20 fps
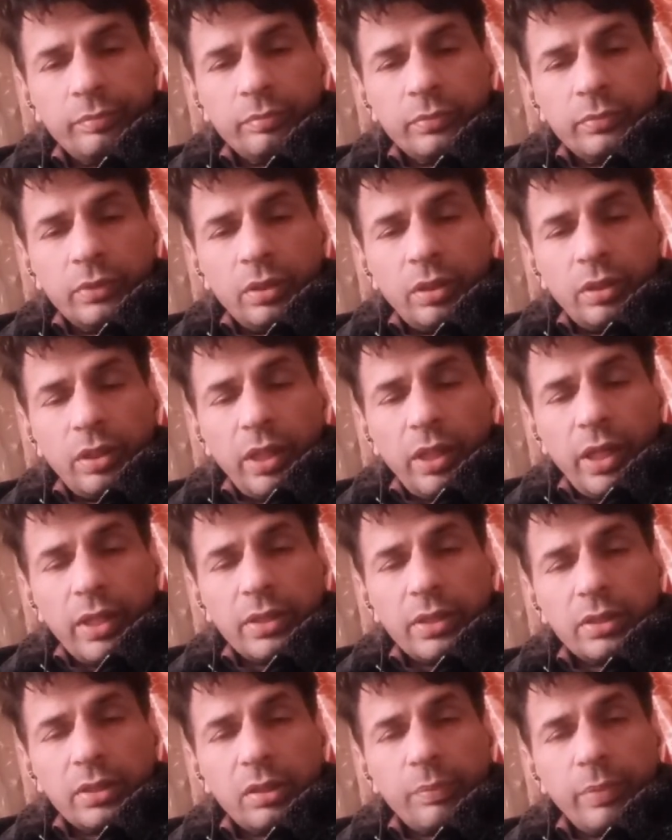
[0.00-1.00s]
That is
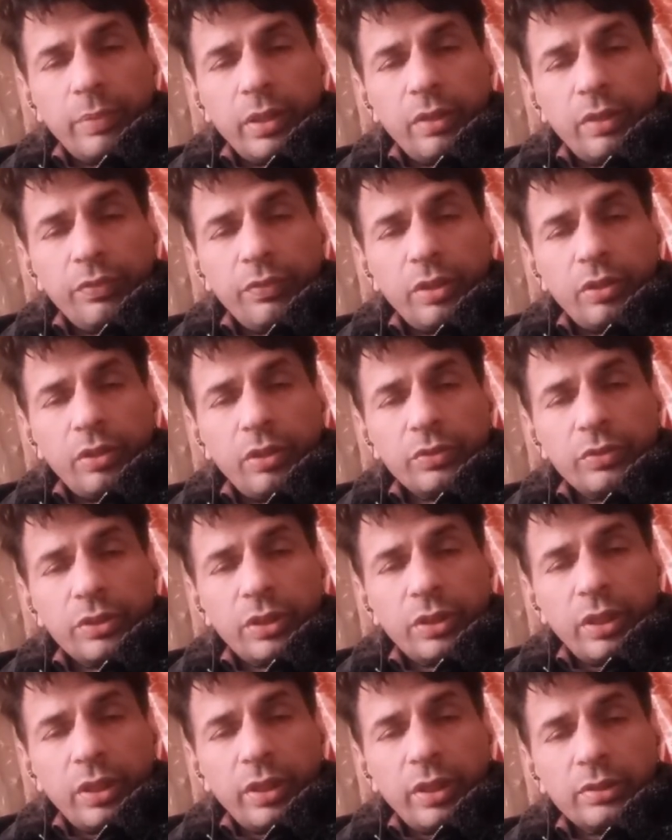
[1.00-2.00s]
the benefit of
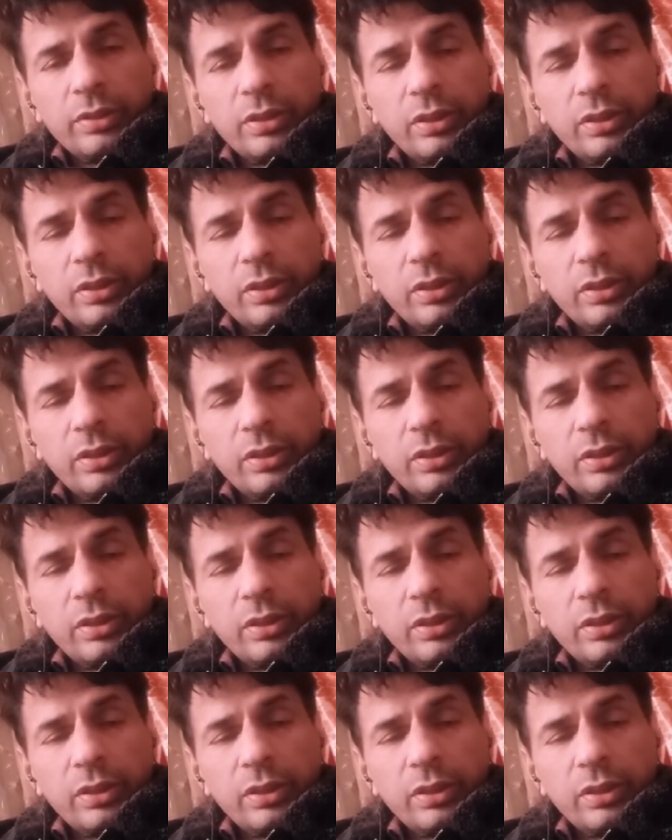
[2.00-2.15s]
saying cheese.